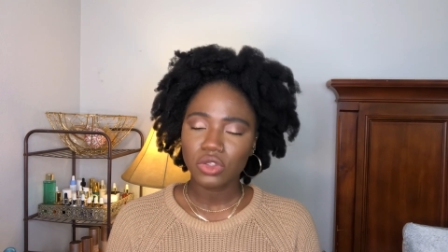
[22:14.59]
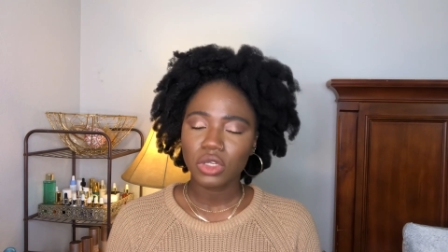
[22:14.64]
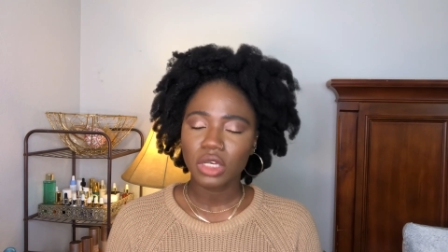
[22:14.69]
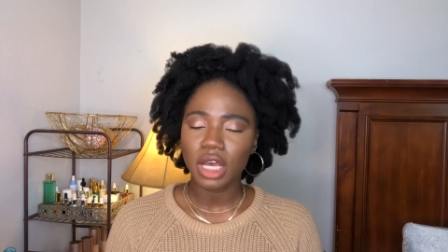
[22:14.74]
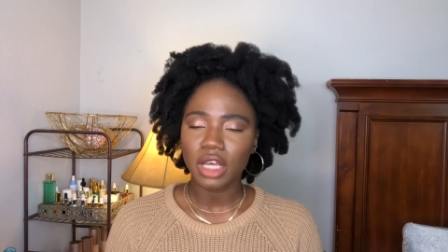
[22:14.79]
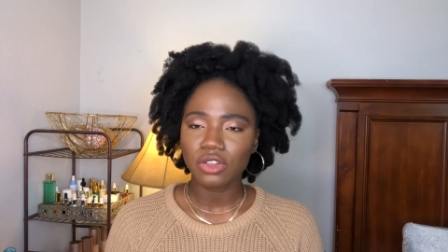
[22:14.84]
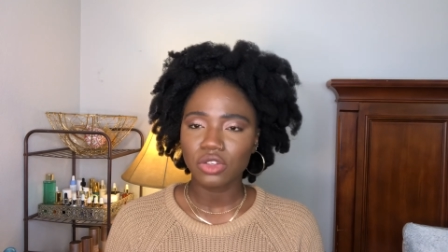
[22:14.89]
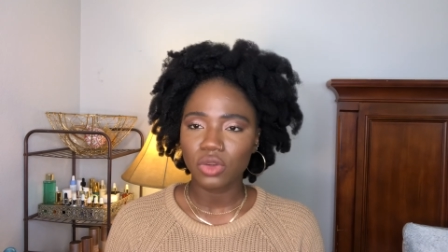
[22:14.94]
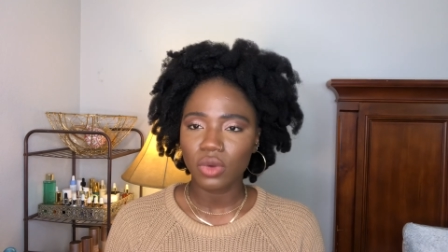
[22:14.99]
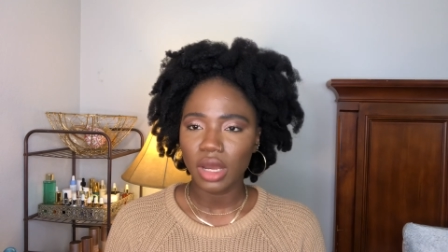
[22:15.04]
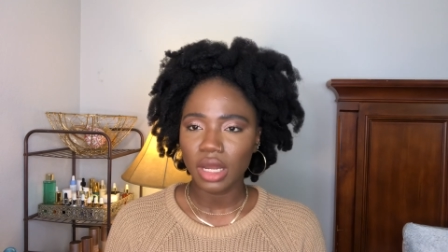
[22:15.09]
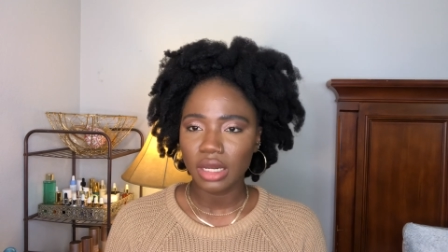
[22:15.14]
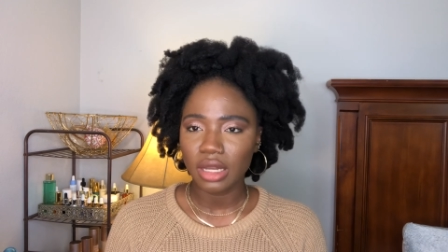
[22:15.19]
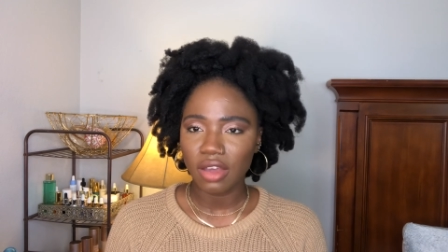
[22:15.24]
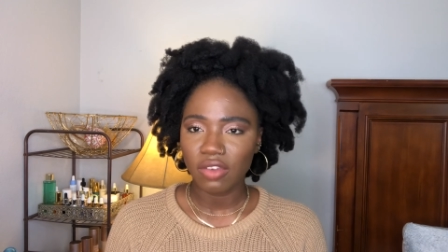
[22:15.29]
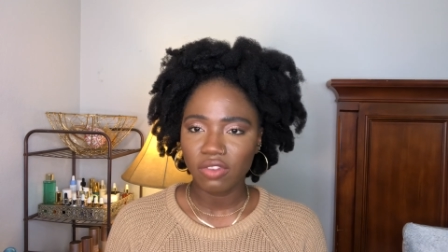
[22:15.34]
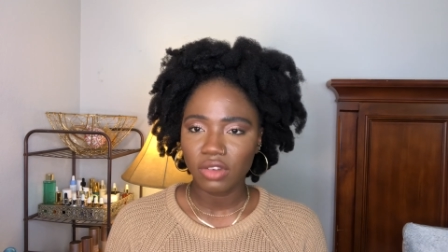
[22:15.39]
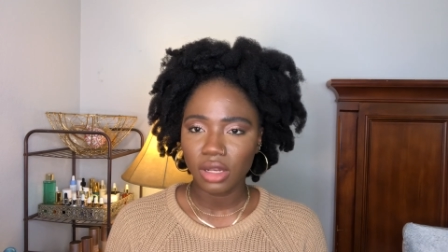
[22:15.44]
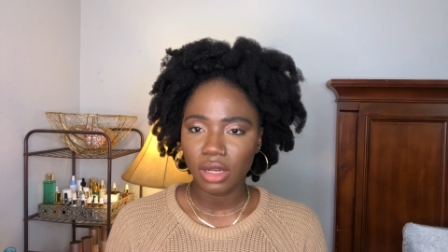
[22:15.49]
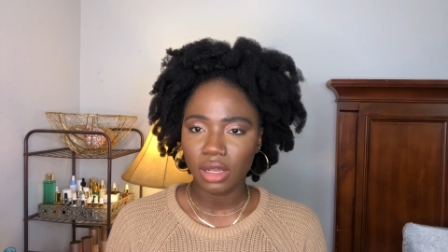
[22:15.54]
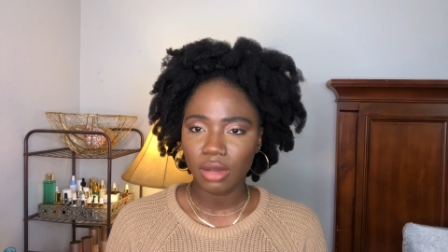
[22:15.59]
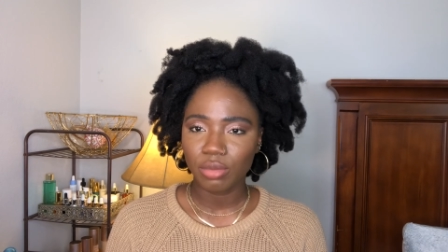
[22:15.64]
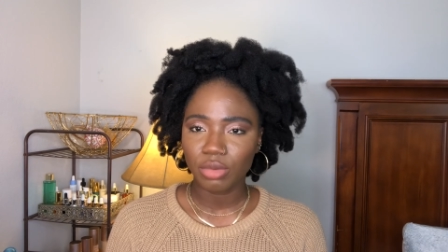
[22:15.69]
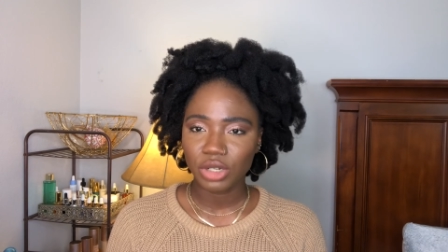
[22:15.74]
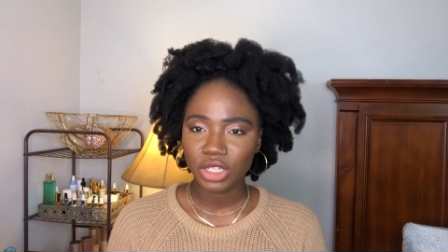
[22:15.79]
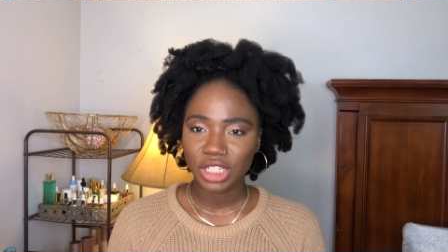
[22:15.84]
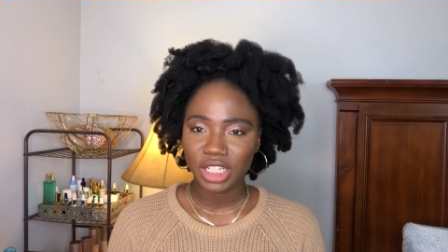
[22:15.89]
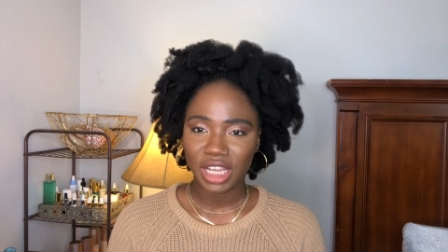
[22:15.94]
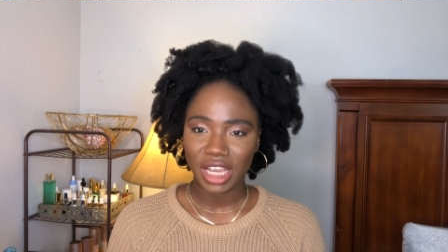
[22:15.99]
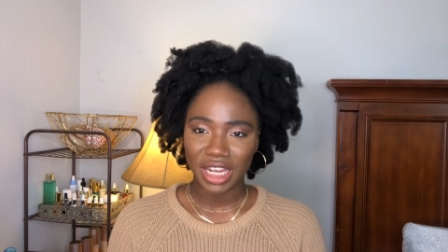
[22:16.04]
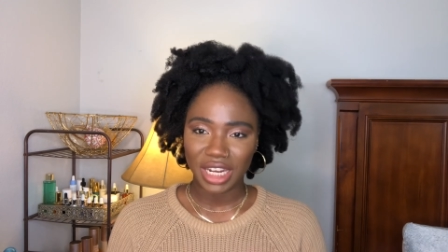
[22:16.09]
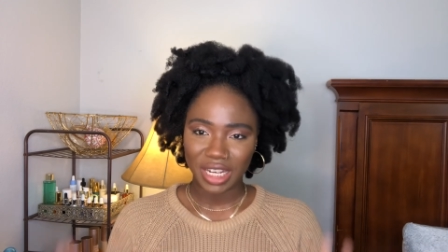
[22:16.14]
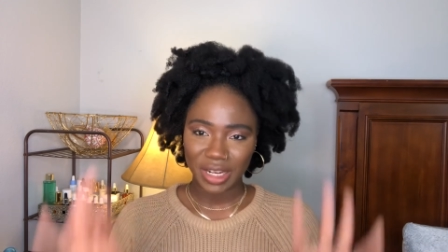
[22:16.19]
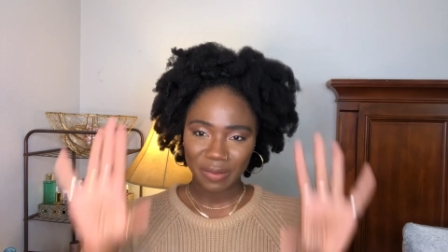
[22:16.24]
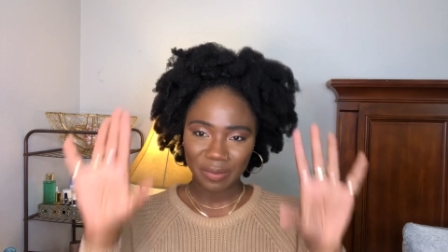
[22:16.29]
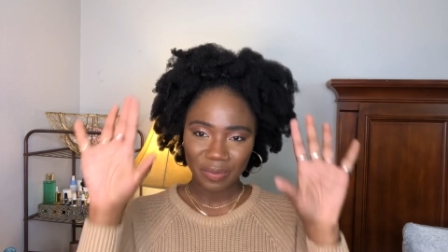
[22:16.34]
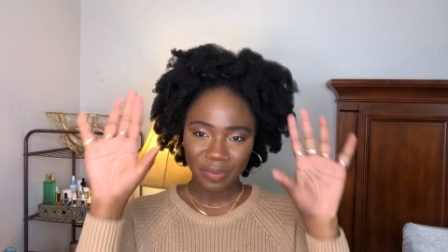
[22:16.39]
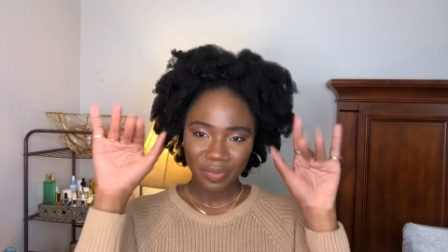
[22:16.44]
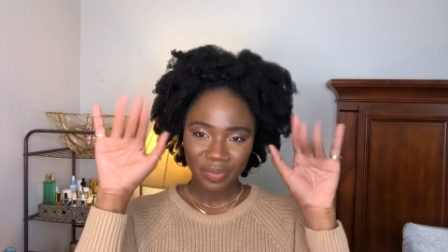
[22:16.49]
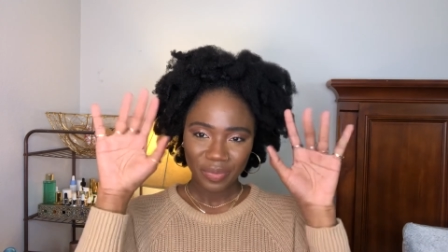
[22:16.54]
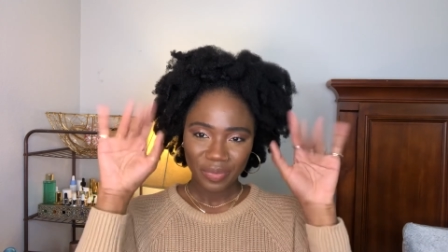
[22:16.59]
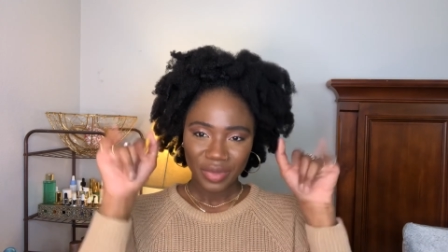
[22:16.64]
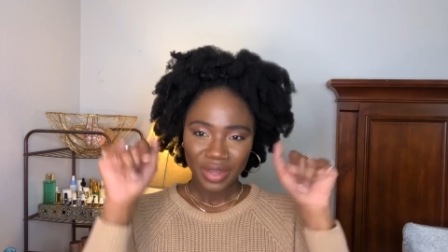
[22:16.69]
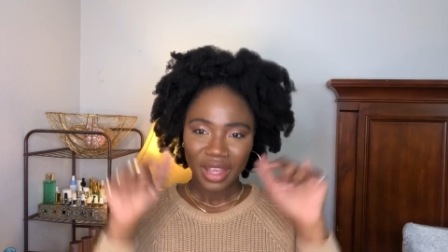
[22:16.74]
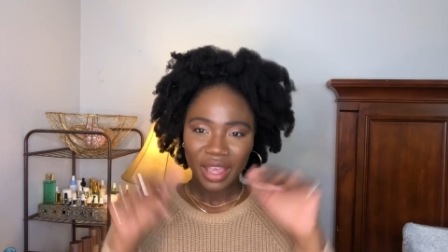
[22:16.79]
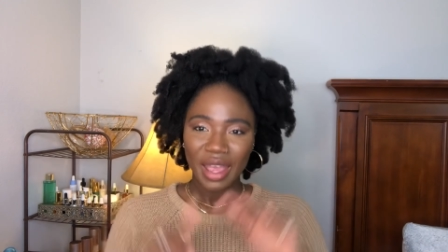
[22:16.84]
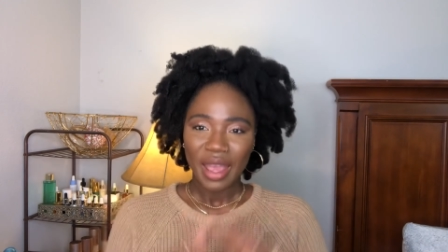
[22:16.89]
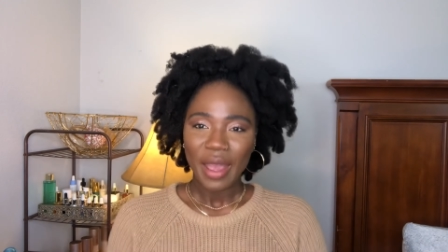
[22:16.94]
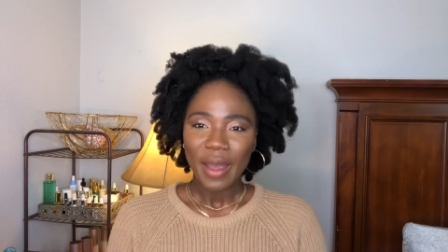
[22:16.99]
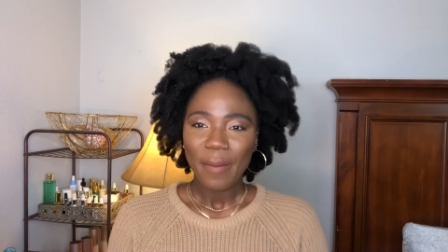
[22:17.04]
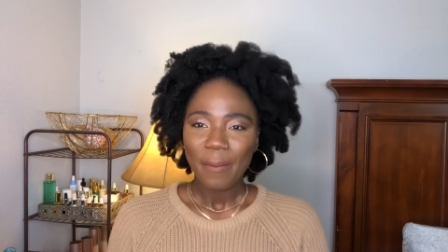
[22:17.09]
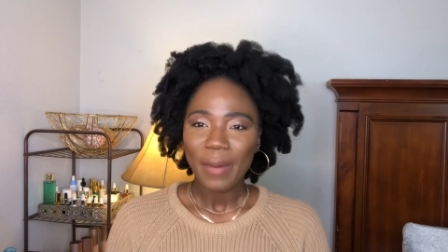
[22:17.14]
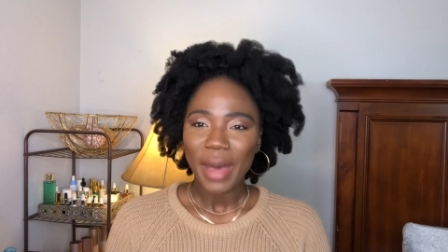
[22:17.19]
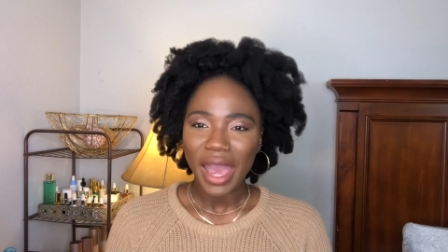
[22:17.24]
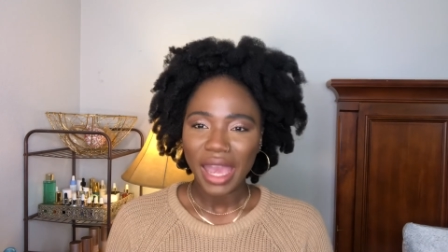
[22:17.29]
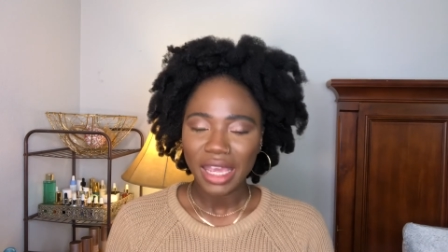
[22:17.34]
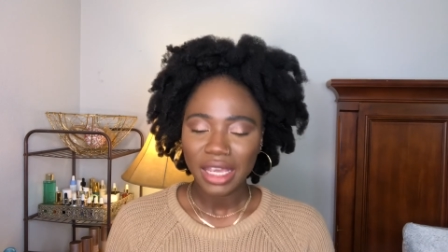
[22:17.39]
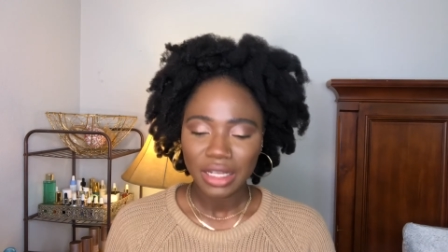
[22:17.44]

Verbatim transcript: You guys know I definitely appreciate it. Bye.